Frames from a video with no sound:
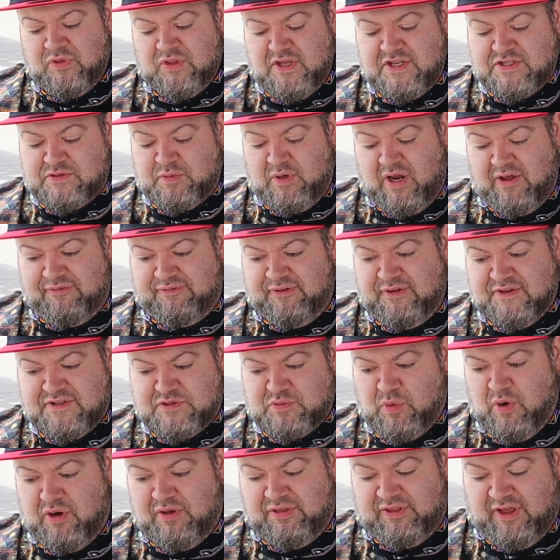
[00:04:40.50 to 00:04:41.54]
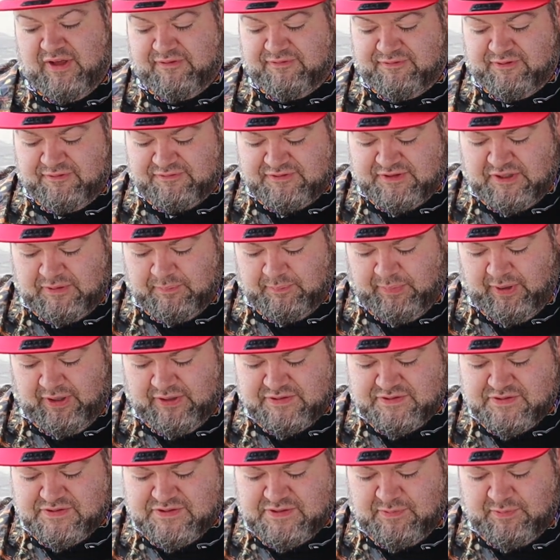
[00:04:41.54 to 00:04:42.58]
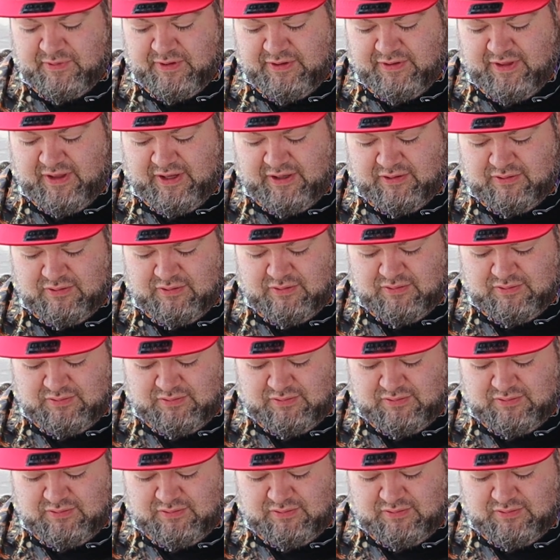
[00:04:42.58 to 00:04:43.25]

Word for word: This one I feel is worth like fifteen bucks or something like that.